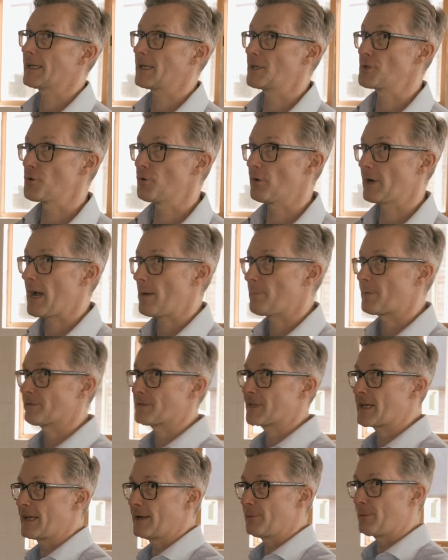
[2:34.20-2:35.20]
in your cup of
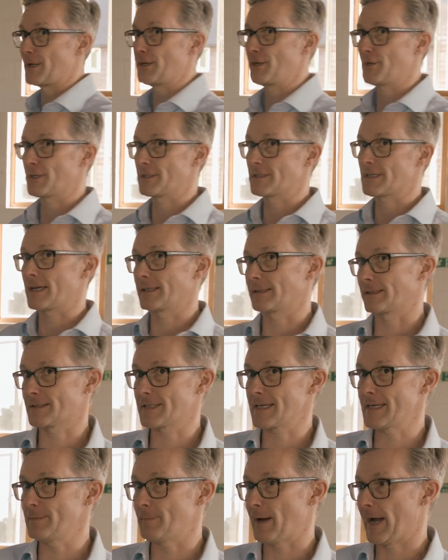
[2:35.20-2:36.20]
tea when you can take the
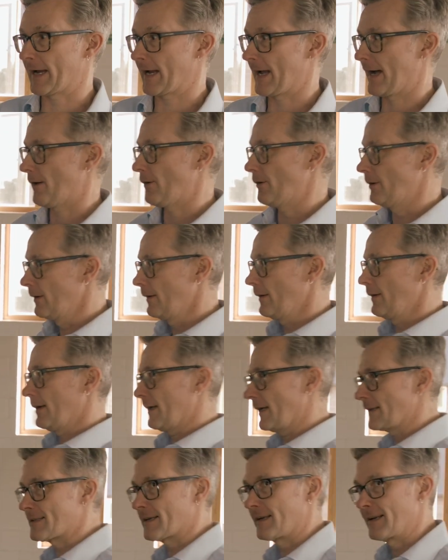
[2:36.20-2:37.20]
tea bag out,
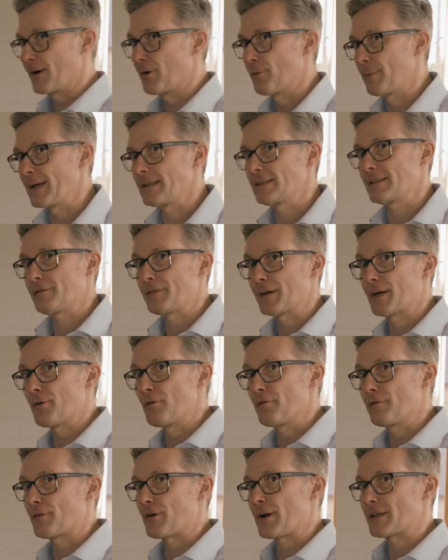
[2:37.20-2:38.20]
it's a little bit
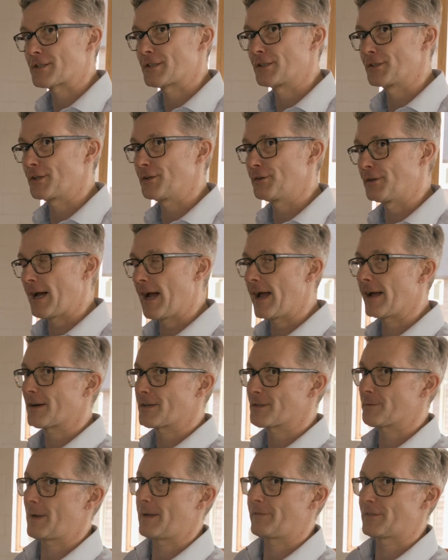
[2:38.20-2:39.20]
difficult for us to do that
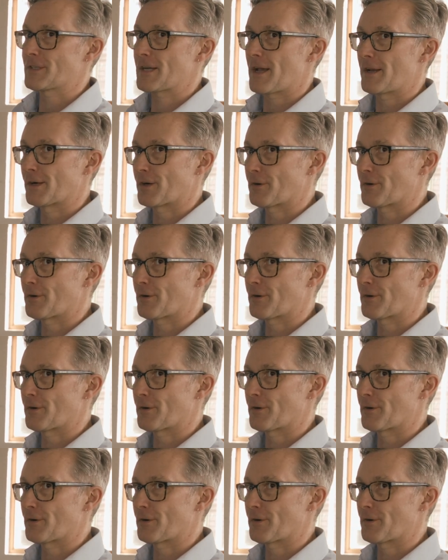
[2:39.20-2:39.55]
because we have a ton of